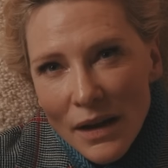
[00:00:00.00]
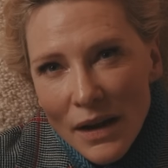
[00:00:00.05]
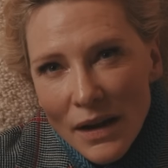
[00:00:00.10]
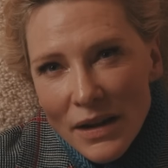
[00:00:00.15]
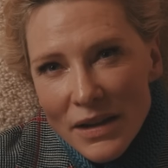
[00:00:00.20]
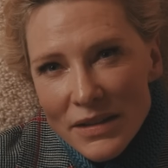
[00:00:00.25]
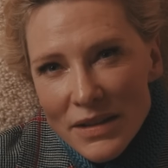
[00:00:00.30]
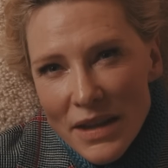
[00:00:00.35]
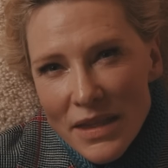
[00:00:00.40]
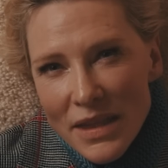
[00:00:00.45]

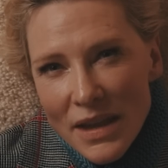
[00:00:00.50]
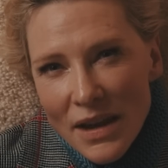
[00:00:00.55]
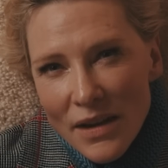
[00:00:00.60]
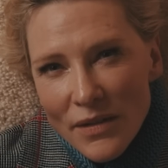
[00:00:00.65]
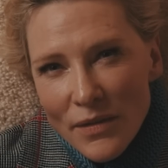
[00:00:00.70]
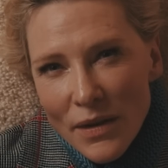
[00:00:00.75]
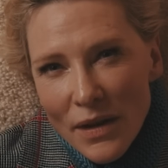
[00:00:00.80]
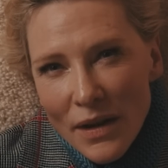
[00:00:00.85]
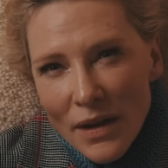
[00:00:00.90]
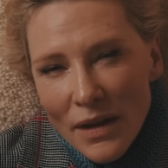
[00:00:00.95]
because I think
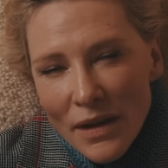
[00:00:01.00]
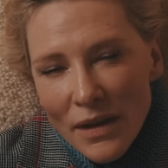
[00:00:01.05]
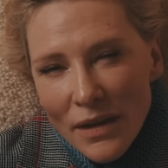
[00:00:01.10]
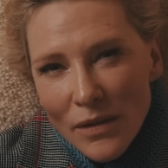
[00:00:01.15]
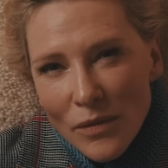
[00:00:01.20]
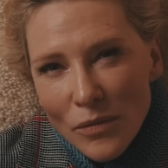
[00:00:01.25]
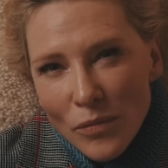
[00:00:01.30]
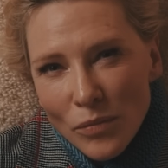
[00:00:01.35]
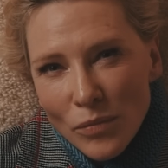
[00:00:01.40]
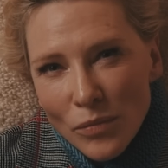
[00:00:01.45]

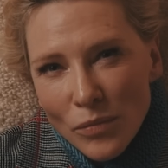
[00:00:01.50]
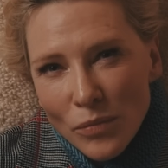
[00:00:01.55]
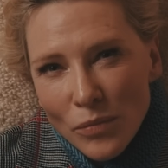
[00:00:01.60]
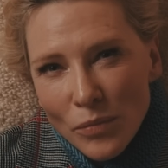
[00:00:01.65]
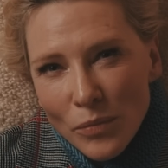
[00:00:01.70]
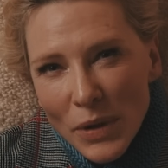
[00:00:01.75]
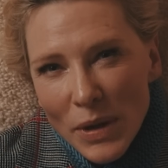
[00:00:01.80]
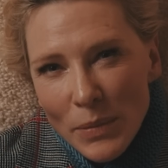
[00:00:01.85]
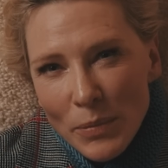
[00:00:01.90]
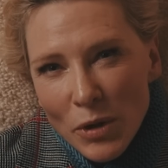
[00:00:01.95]

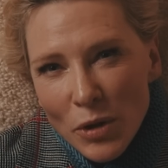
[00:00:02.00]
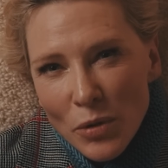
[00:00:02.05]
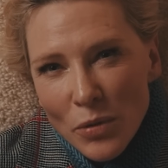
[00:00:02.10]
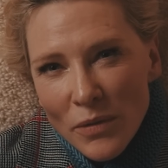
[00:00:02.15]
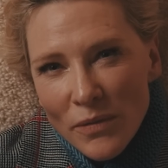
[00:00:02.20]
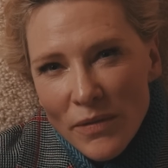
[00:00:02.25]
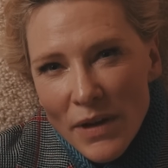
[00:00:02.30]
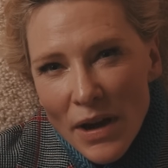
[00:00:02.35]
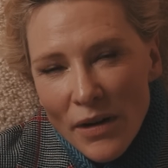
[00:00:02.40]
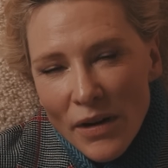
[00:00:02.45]
people who
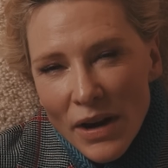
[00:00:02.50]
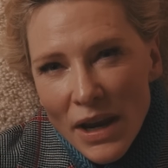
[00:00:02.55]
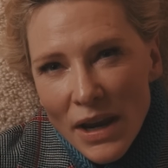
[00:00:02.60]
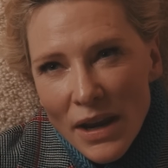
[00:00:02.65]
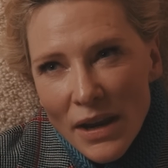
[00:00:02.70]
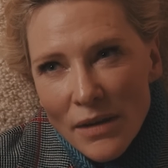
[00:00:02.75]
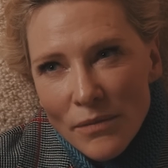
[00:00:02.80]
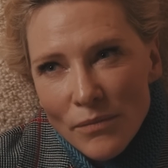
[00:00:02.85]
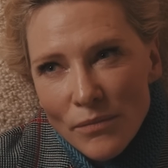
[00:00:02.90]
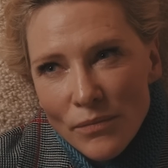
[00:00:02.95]
are
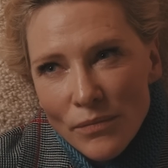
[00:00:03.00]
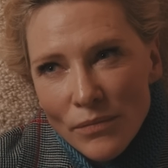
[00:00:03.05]
very.